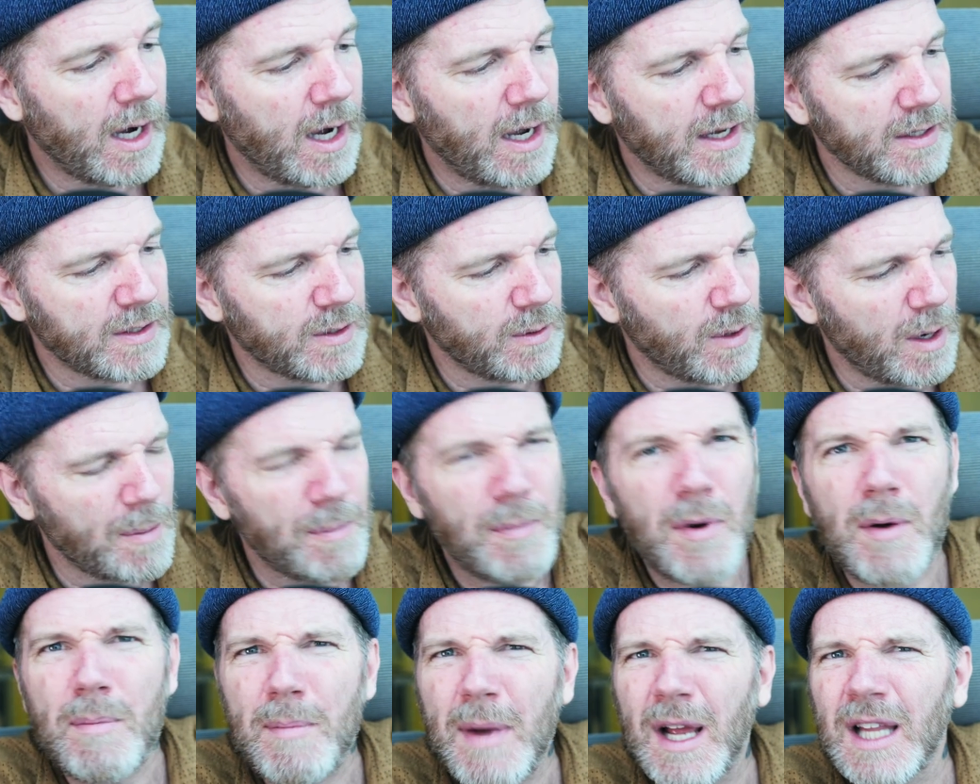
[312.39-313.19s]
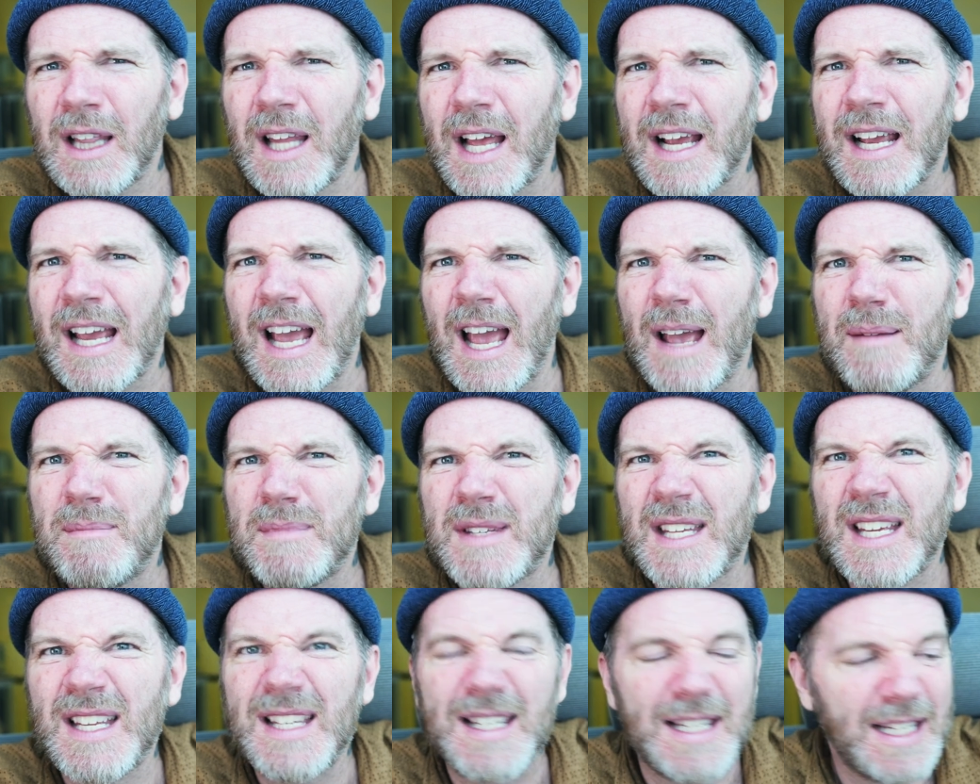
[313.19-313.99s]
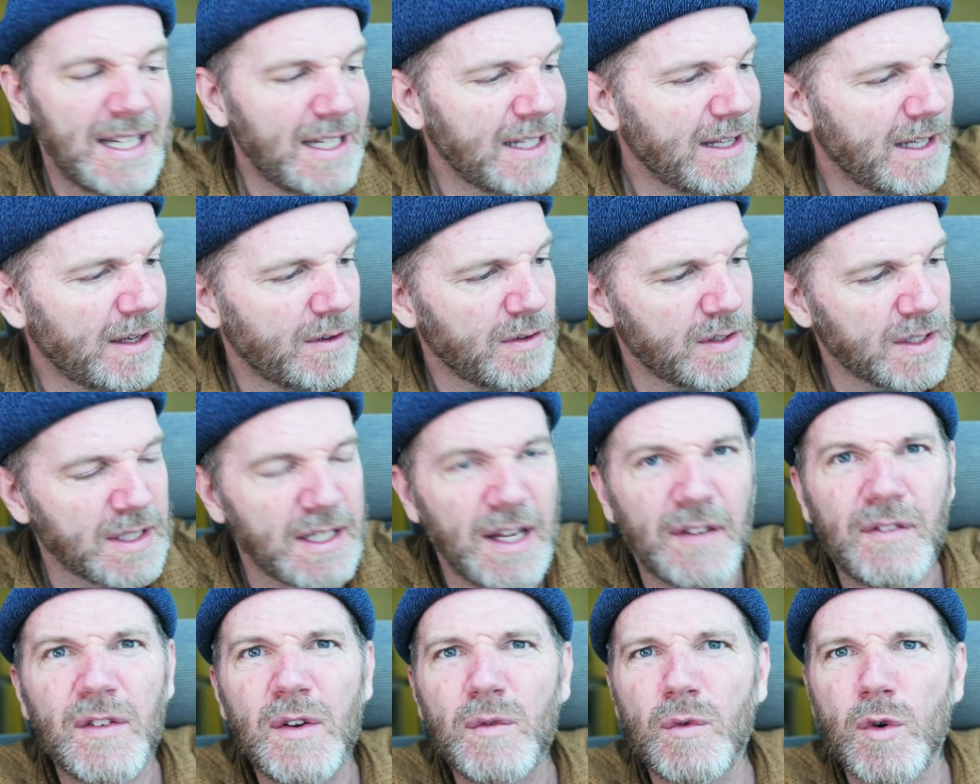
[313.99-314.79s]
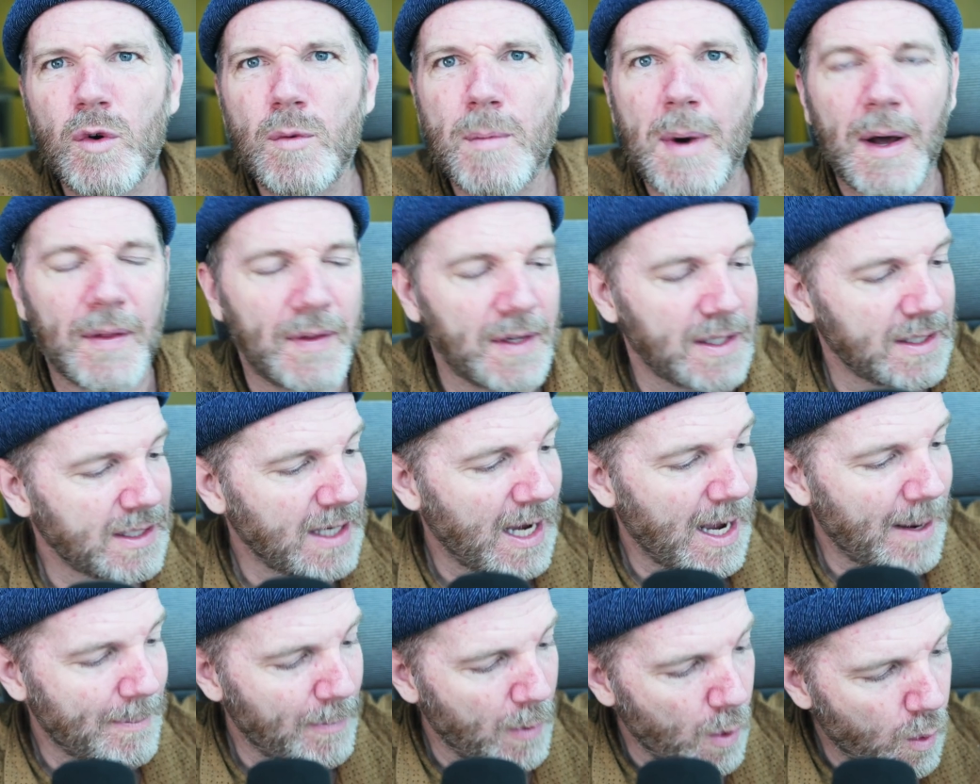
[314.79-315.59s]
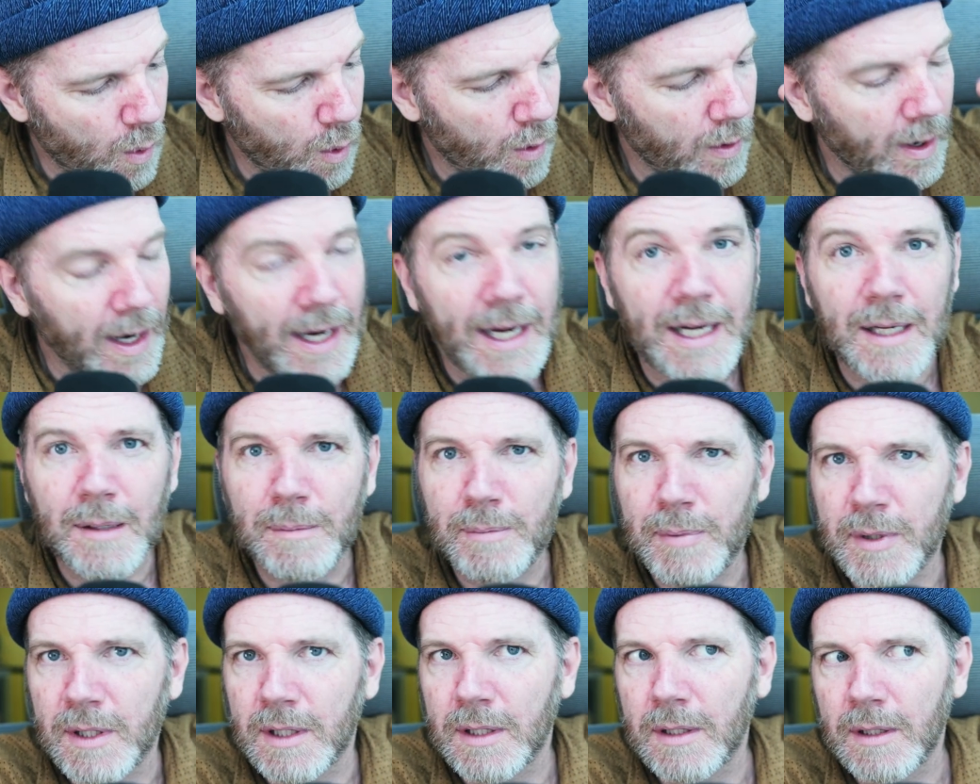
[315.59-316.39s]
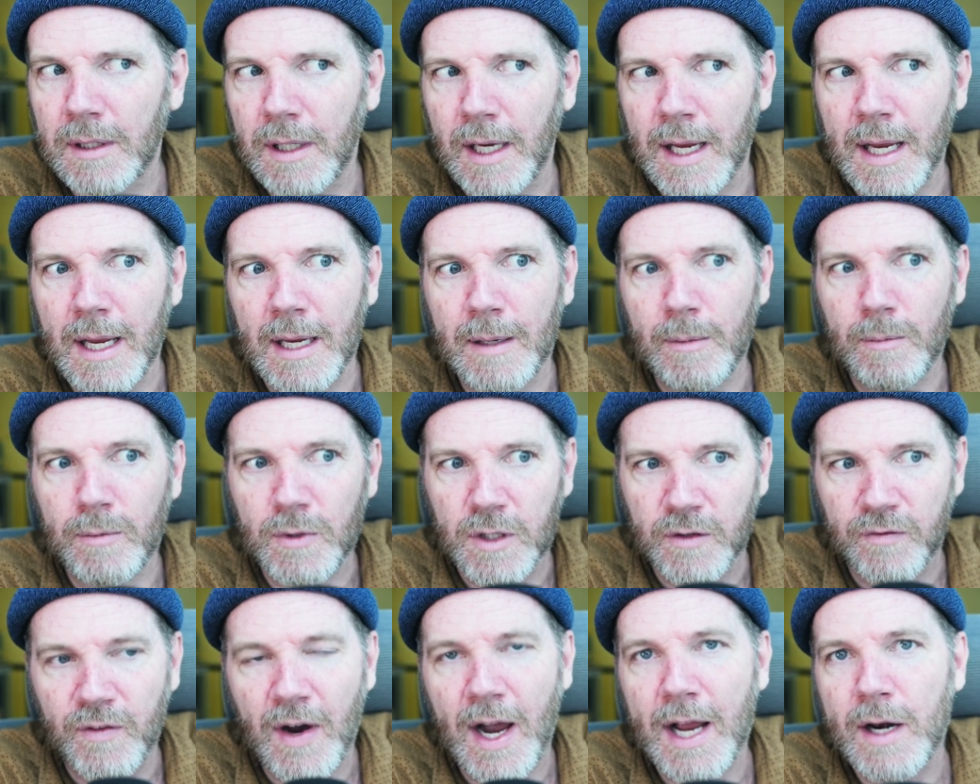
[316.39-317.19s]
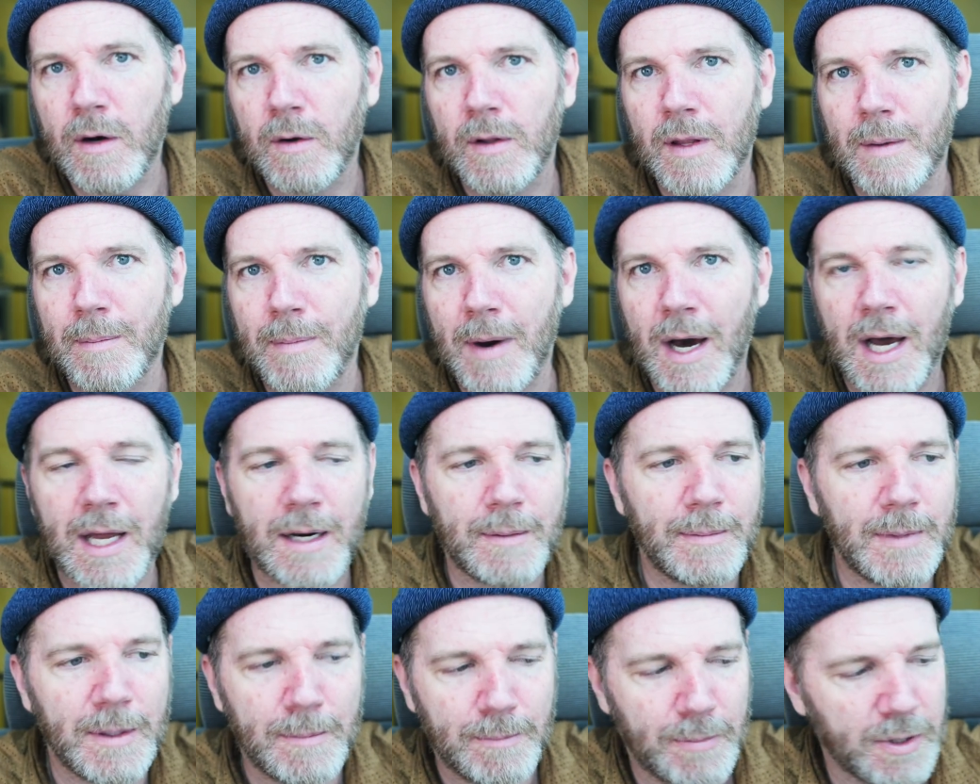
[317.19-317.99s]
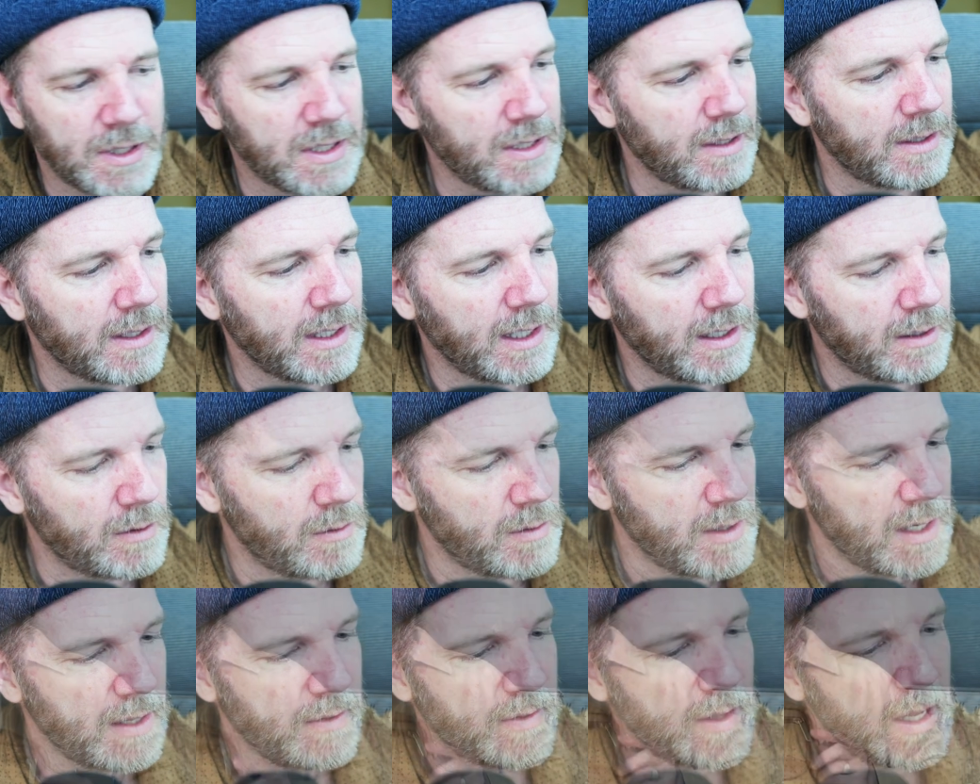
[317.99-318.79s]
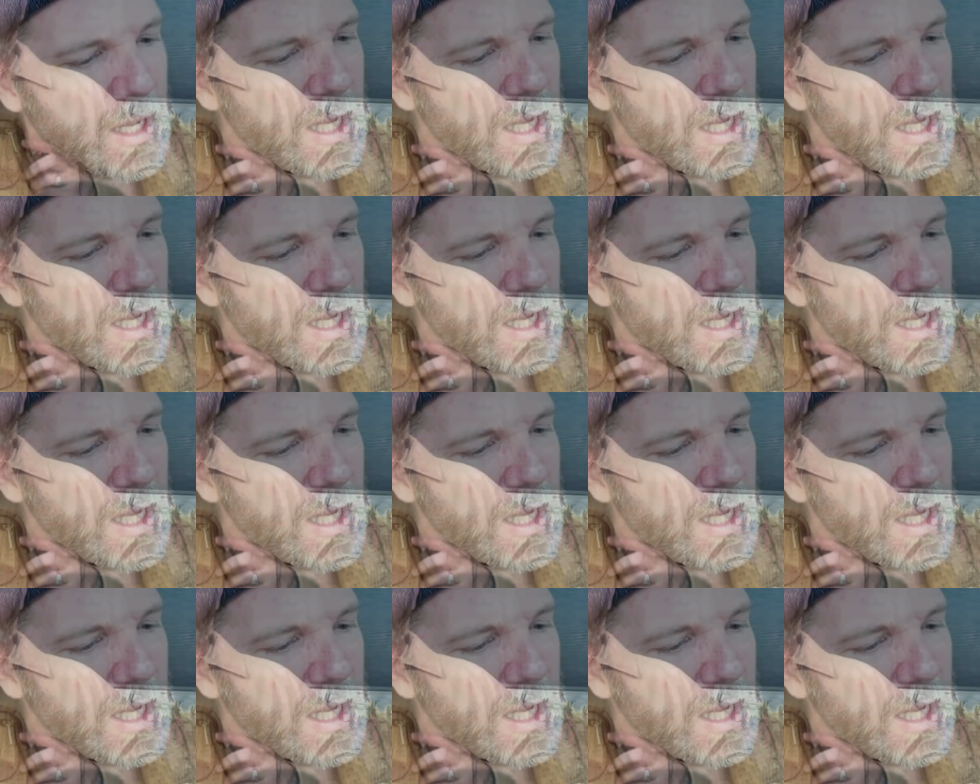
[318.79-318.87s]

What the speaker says: So when I put my Leica M10D in there, there's definitely room on the top, or I could put a divider on the bottom and put something underneath.